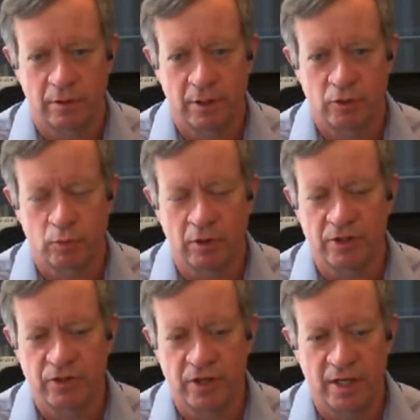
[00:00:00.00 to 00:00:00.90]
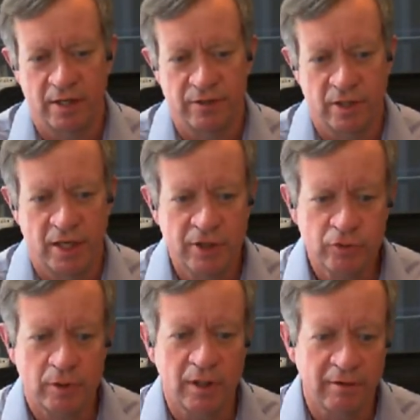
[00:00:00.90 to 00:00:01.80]
Things were listed as
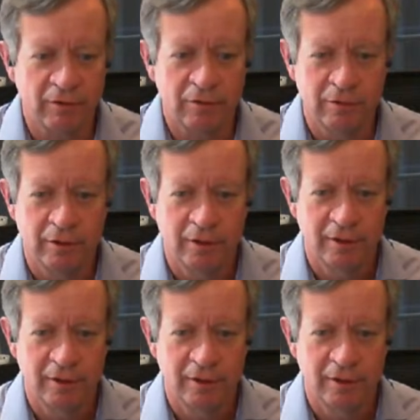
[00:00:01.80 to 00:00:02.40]
entry level